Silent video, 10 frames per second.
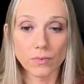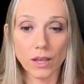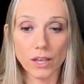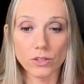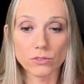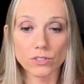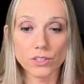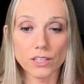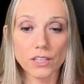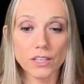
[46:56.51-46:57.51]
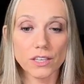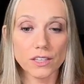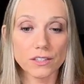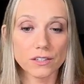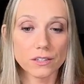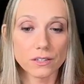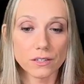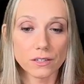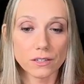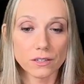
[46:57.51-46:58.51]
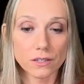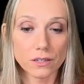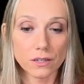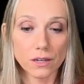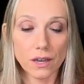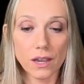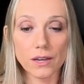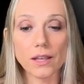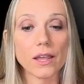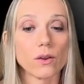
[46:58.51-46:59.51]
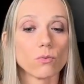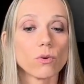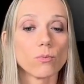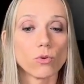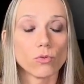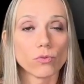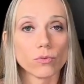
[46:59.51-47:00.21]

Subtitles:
I use the e-heater and I remove